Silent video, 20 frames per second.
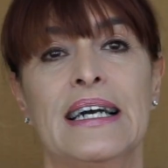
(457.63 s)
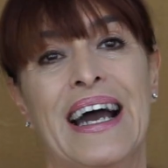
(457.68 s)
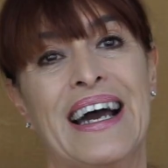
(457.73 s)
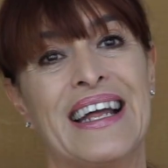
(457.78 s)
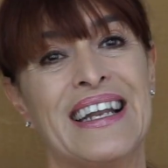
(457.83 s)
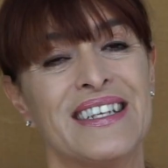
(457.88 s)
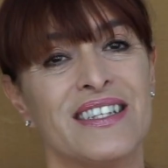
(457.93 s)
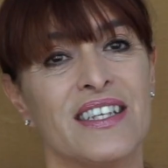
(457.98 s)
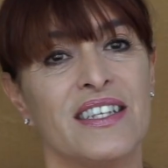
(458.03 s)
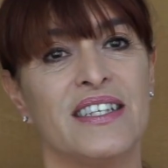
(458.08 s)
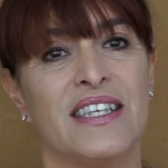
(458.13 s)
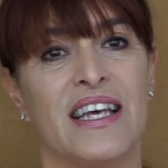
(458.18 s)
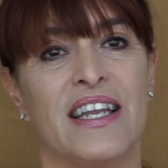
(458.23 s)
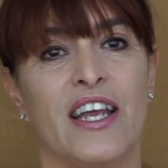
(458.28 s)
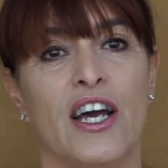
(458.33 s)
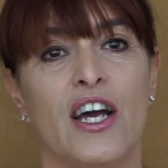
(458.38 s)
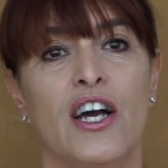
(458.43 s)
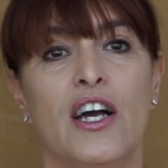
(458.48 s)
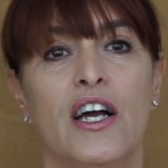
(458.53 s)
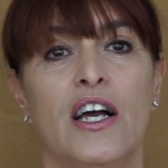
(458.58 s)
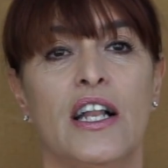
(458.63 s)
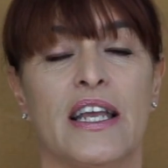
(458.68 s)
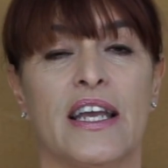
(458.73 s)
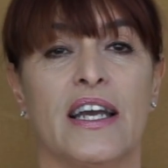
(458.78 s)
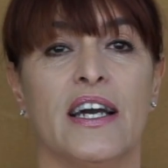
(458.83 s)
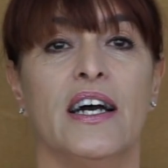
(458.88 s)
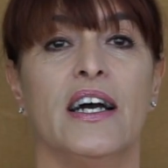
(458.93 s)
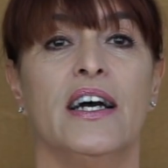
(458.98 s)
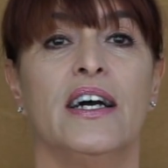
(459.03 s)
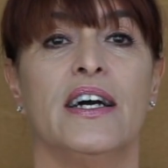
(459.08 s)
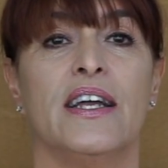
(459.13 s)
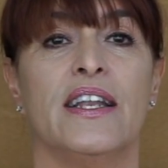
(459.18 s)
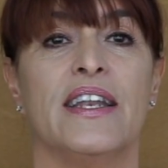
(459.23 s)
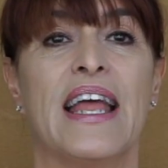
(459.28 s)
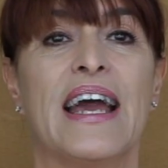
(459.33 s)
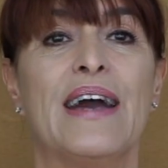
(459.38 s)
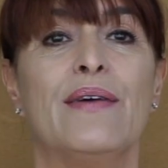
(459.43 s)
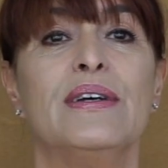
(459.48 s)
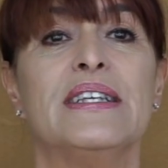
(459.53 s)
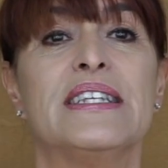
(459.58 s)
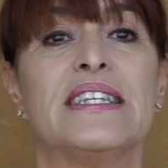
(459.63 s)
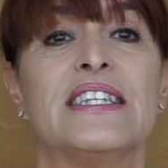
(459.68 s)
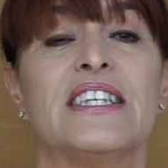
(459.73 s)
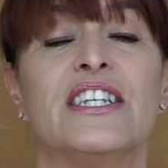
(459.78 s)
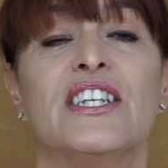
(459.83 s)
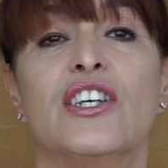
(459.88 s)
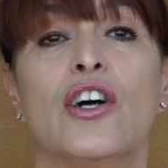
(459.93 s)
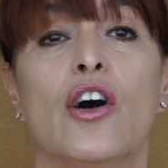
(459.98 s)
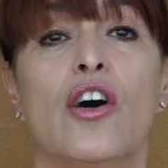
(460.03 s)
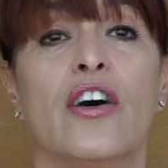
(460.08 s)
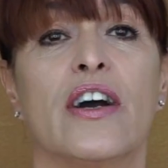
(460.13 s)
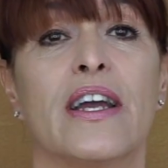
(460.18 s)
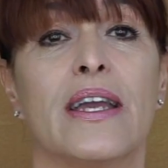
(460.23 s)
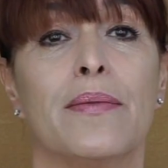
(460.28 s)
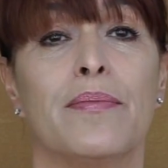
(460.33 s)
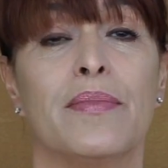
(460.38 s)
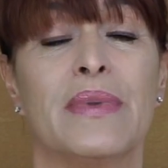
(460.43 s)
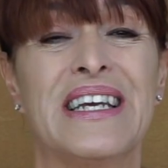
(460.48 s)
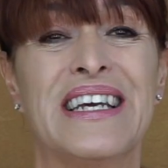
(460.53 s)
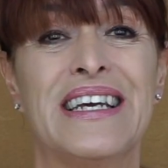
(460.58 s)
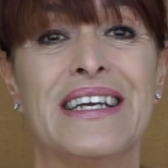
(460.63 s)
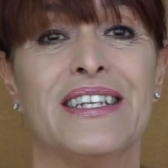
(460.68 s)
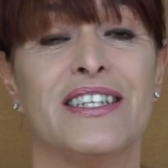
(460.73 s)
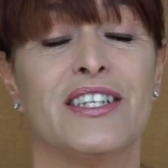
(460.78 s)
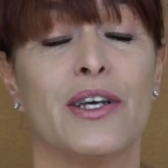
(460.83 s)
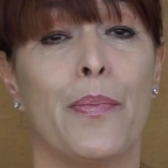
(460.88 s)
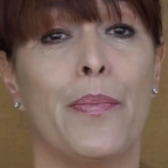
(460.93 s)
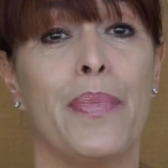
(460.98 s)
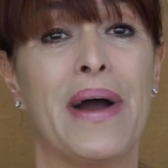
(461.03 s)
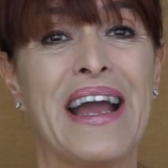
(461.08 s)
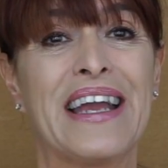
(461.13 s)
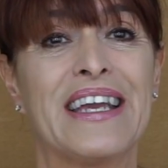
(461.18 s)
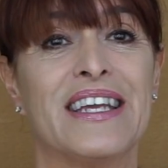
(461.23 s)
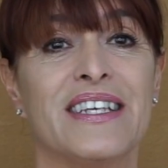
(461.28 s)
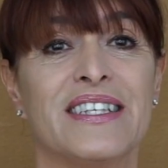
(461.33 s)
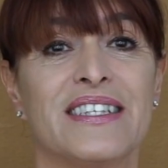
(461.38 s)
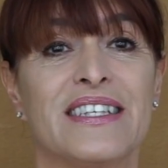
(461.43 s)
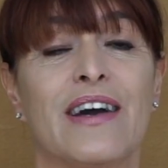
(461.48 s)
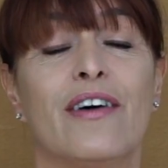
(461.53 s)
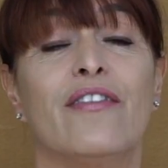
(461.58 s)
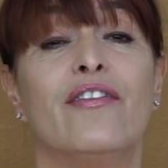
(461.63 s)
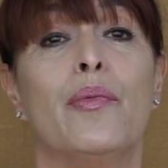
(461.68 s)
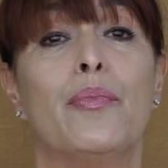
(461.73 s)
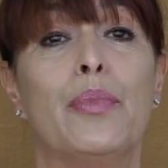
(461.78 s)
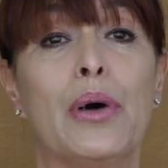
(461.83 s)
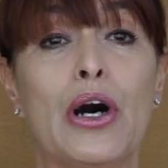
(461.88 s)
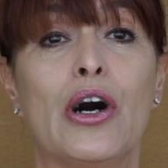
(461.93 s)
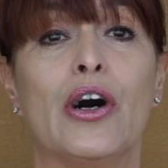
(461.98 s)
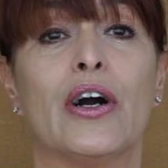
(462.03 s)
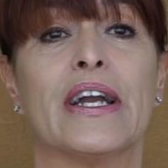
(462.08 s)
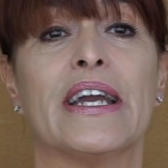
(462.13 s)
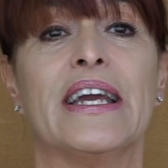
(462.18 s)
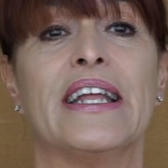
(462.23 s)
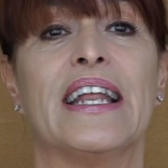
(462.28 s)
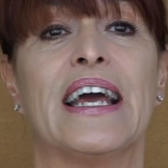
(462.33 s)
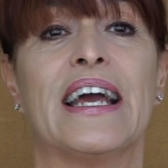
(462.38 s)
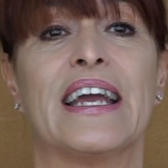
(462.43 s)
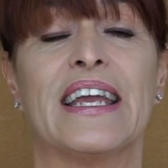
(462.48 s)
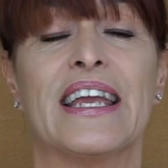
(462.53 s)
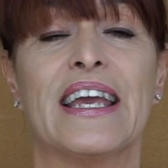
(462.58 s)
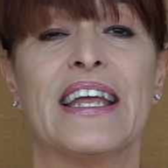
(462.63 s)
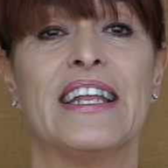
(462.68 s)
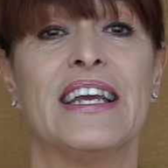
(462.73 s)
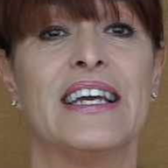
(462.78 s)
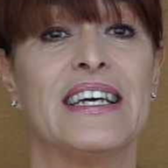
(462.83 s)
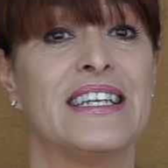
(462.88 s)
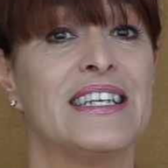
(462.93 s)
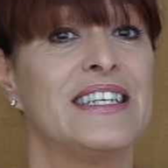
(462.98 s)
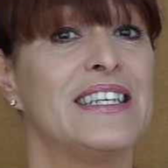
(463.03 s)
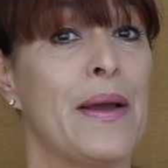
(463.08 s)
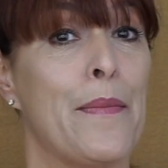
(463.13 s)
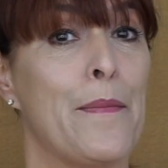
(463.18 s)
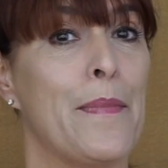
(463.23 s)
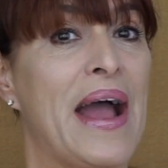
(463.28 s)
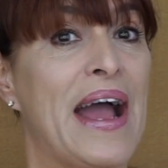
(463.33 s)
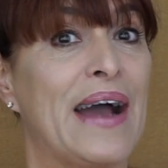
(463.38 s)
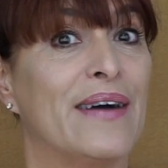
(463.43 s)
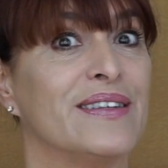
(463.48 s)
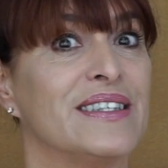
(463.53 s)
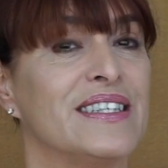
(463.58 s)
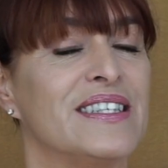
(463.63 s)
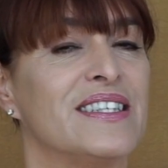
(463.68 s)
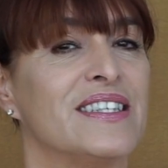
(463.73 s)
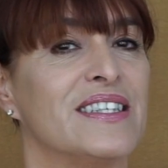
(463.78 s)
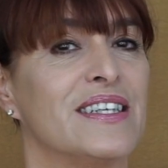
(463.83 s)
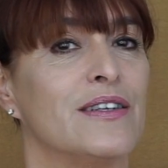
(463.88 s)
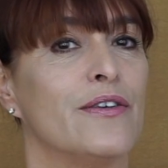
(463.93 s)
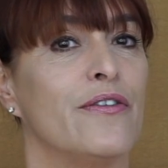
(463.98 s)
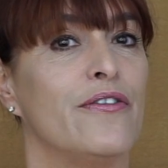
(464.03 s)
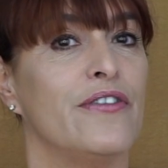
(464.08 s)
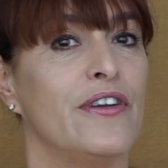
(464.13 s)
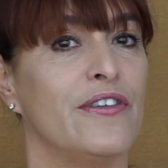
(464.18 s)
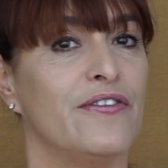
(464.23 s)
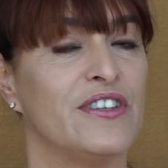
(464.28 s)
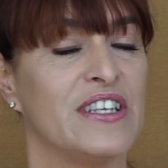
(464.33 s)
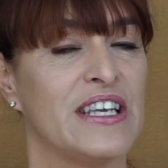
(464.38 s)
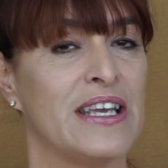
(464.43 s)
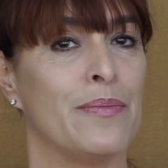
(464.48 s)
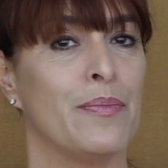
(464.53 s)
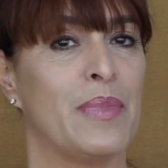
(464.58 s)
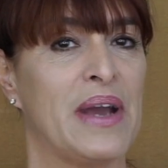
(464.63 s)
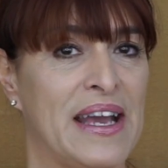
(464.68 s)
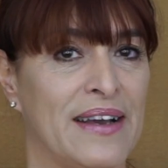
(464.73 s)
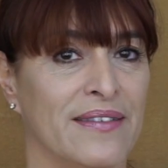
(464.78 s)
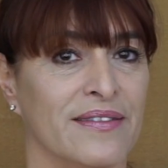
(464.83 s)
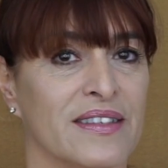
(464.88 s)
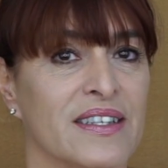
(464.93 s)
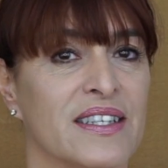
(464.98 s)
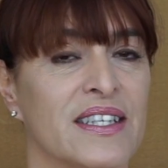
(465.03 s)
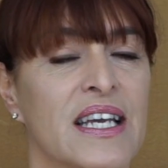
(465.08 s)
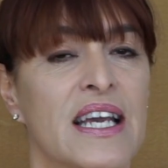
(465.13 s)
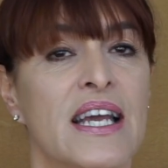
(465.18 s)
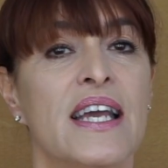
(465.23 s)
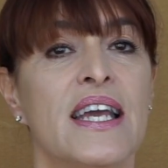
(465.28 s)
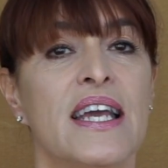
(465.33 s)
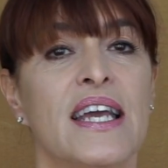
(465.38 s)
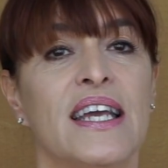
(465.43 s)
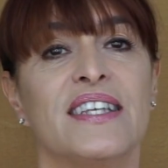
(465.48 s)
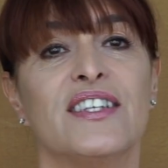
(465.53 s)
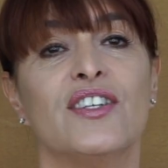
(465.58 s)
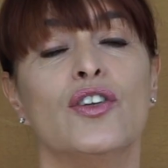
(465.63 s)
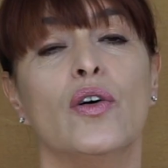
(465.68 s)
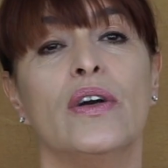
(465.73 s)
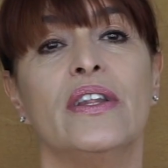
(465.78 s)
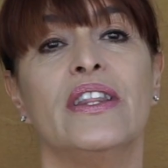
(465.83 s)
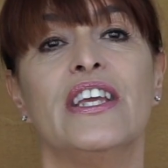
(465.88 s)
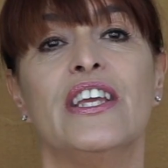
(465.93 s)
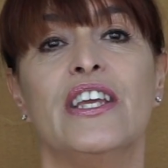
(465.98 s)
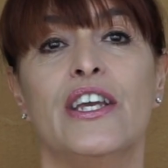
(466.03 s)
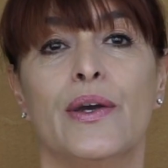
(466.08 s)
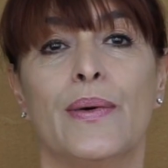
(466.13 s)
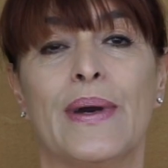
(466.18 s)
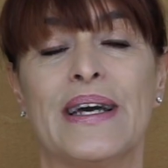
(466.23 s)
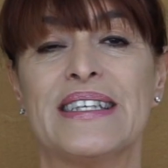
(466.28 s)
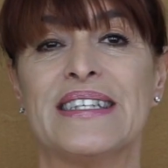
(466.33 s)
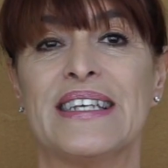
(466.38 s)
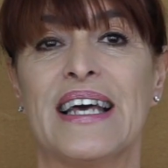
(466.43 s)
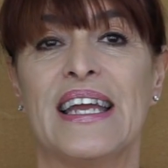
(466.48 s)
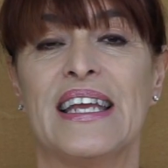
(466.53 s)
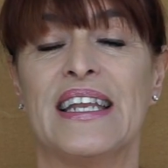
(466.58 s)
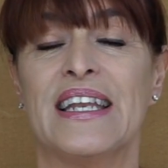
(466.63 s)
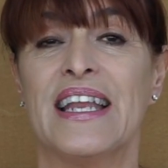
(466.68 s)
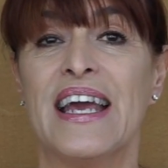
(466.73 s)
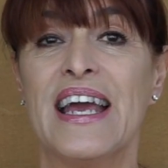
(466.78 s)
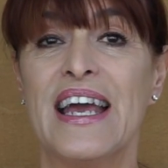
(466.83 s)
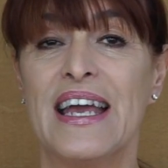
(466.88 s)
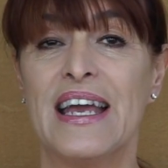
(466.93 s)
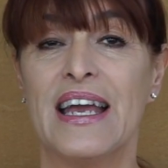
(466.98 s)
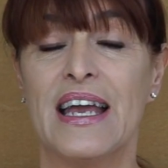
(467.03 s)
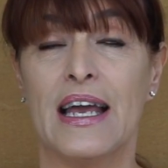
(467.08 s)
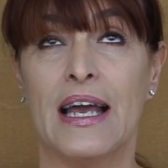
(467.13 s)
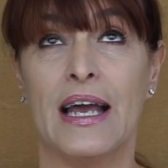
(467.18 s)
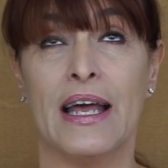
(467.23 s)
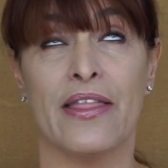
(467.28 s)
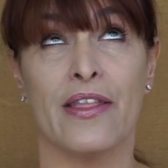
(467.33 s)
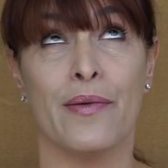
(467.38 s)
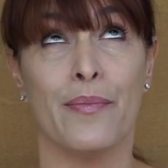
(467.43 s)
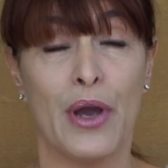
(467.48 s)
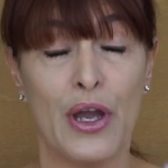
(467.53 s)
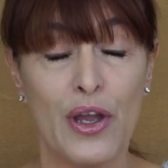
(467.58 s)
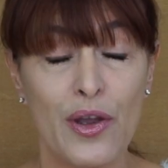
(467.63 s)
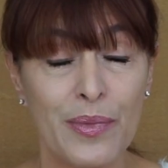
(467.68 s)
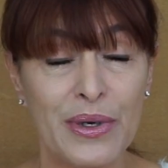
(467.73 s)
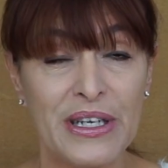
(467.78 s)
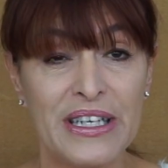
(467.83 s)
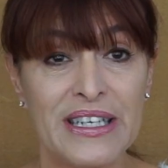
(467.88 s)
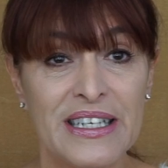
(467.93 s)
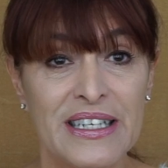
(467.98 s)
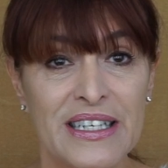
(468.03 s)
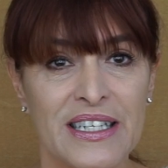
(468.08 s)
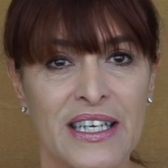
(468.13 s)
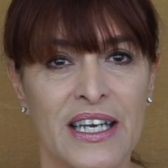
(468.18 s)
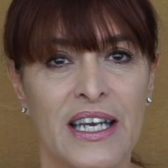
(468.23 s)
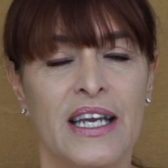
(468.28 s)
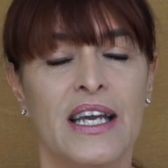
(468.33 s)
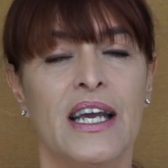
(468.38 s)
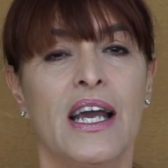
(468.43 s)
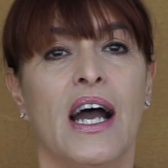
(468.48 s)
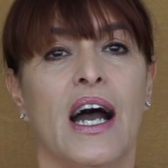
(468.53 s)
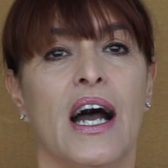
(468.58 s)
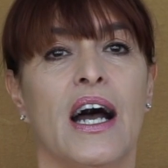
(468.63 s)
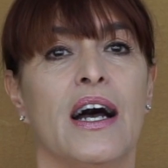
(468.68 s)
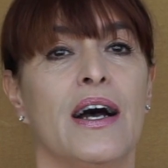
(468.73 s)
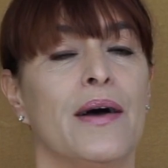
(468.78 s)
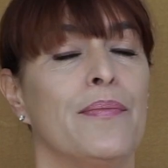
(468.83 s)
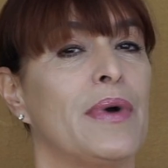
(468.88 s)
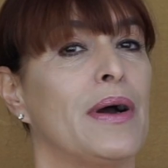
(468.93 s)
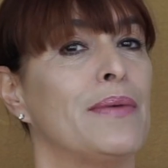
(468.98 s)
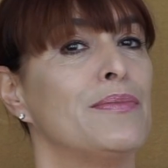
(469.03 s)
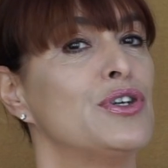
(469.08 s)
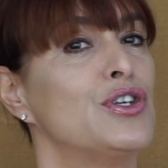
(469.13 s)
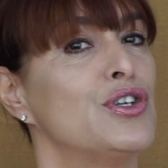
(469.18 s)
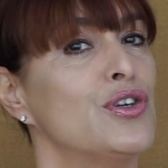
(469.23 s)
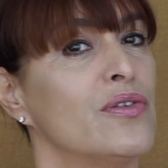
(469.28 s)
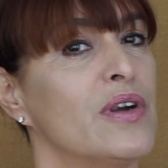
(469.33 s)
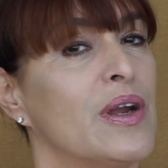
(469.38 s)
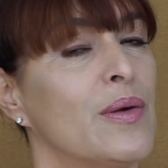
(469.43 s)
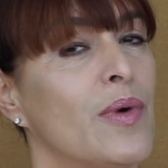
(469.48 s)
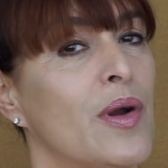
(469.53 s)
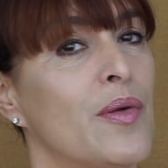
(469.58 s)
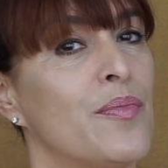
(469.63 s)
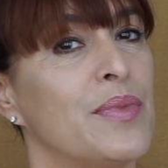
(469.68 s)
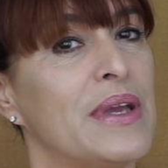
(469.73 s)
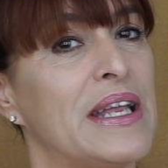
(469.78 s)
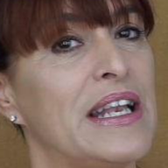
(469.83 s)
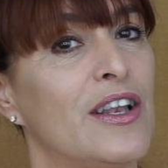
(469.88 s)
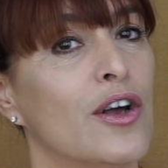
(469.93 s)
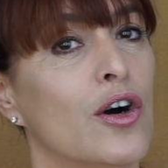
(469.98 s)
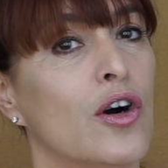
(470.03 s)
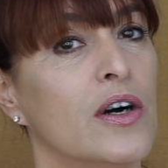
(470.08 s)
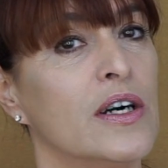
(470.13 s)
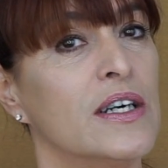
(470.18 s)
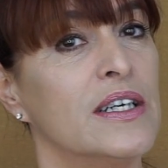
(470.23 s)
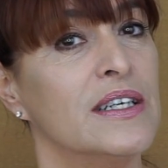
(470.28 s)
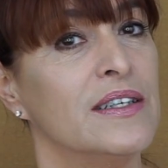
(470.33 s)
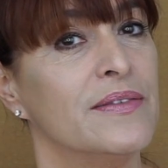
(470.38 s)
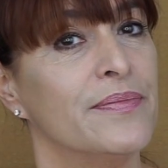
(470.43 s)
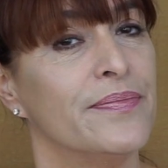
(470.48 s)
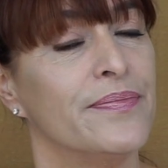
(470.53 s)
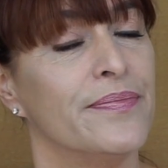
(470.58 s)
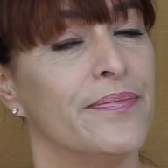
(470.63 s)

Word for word: And as I said earlier, now is the time to bag yourself a bargain and get it at £10 instead of £15. It's not in the USA net at the moment. Um, I'm sure it won't be long.